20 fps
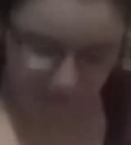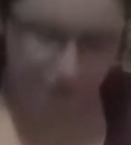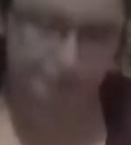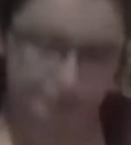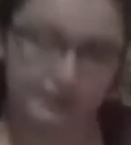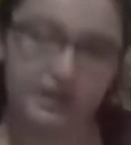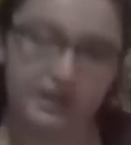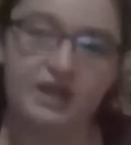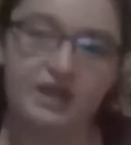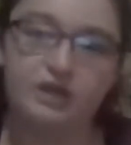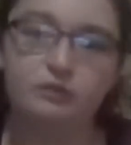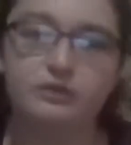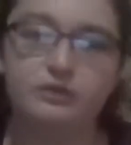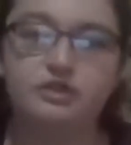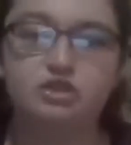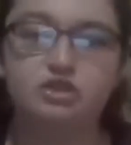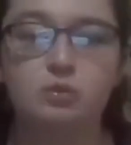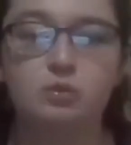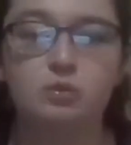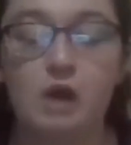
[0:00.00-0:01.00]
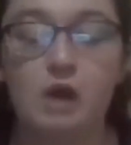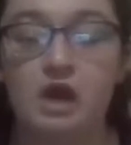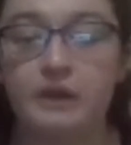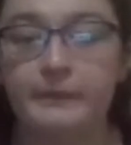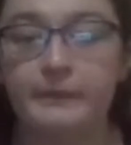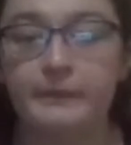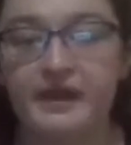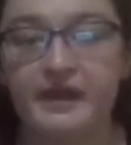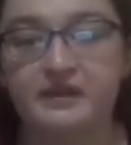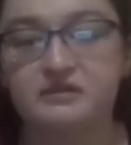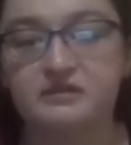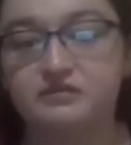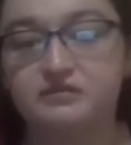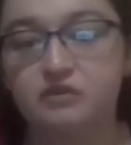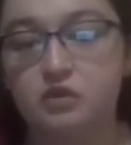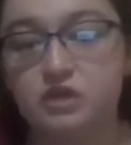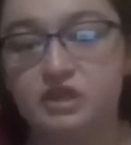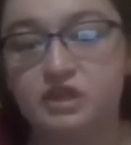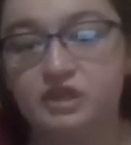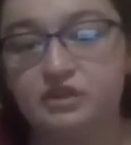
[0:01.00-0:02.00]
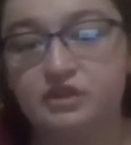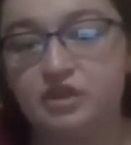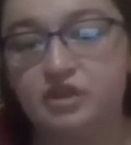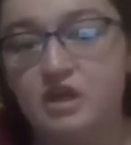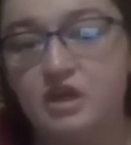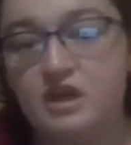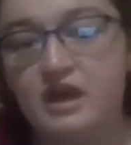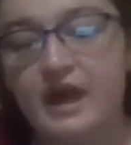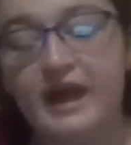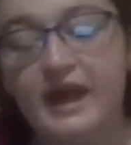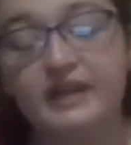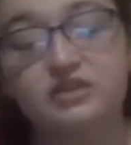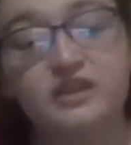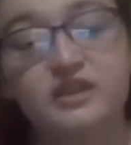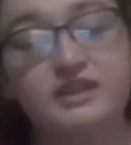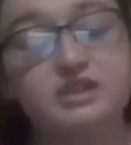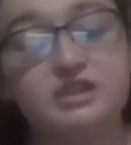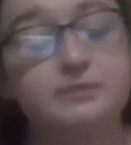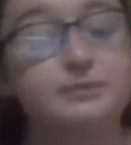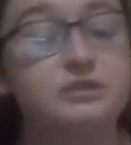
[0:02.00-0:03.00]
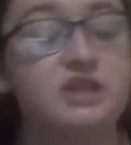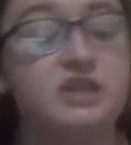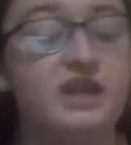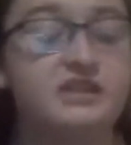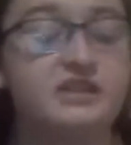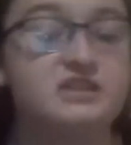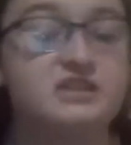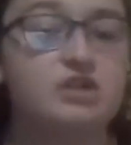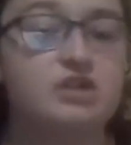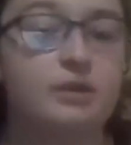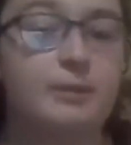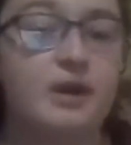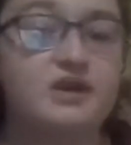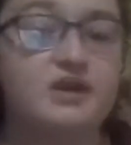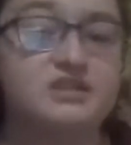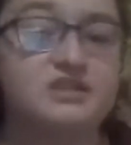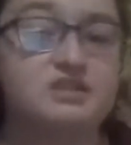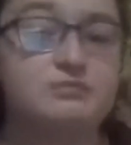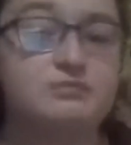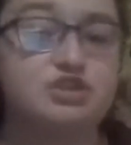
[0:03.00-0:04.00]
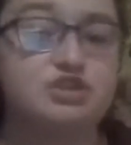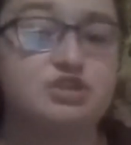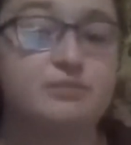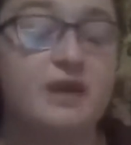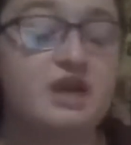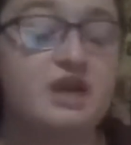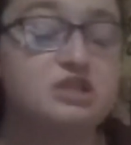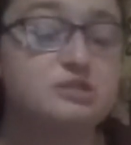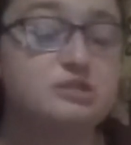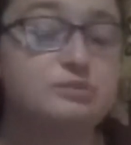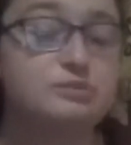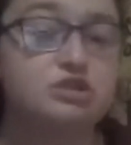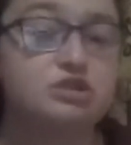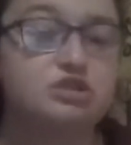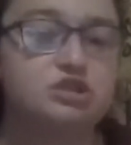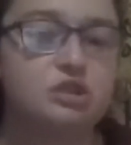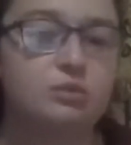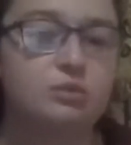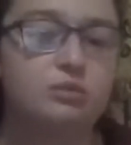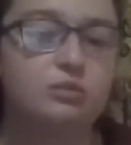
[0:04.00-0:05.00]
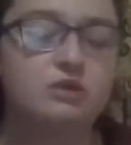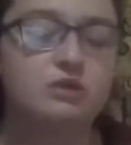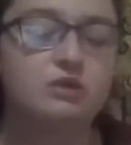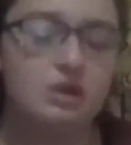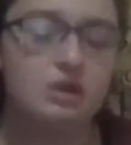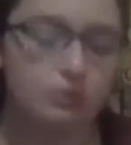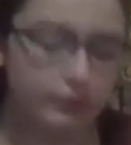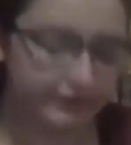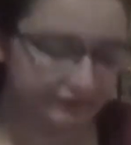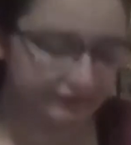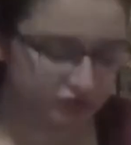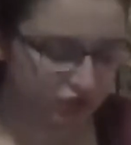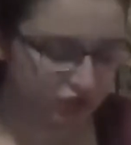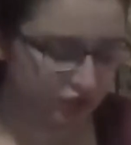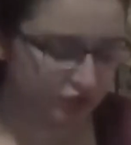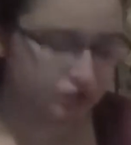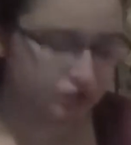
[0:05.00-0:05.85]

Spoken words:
me and we do walk back and forth, I'd like to protect his little paws as much as possible, so we've started